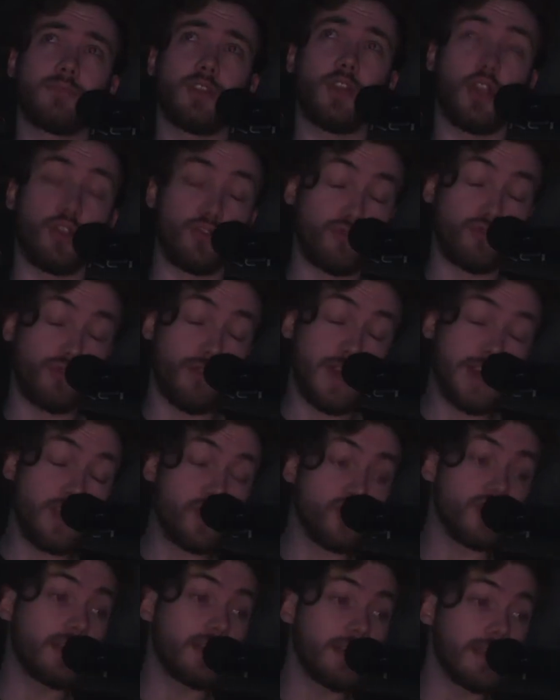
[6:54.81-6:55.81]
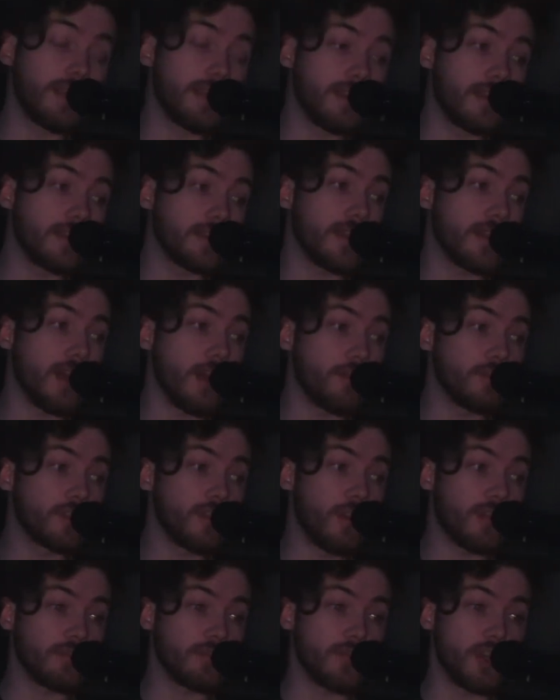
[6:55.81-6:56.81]
Originally, the guitar was
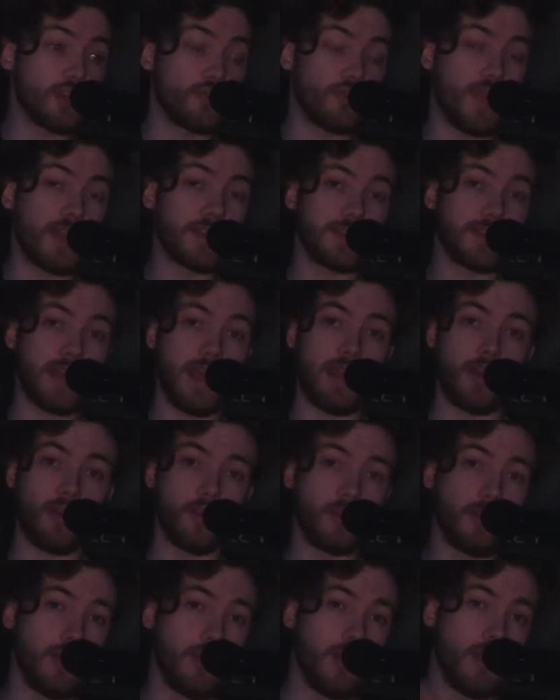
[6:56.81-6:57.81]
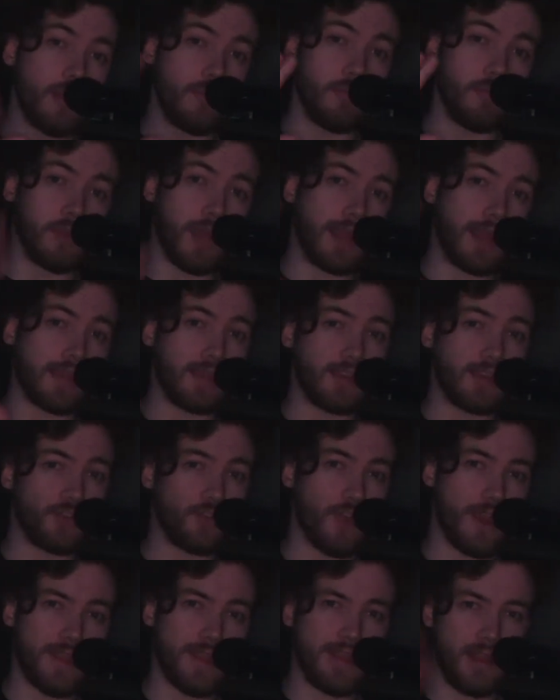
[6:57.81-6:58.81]
going to be a grayscale, black and
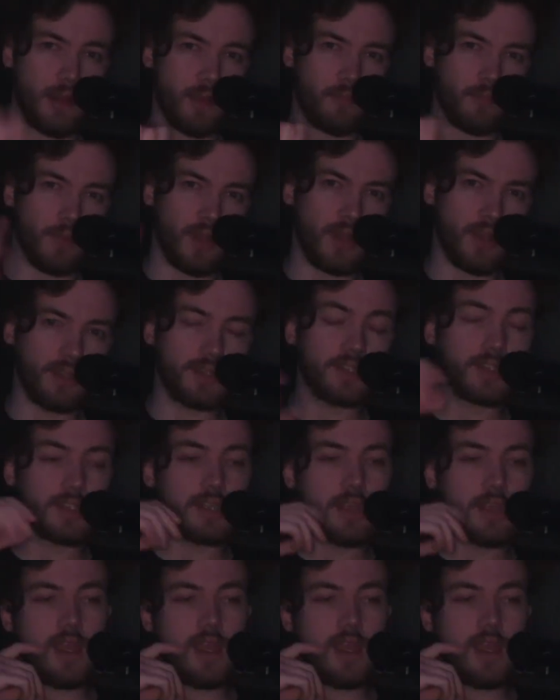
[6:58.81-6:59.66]
grey kind of burst.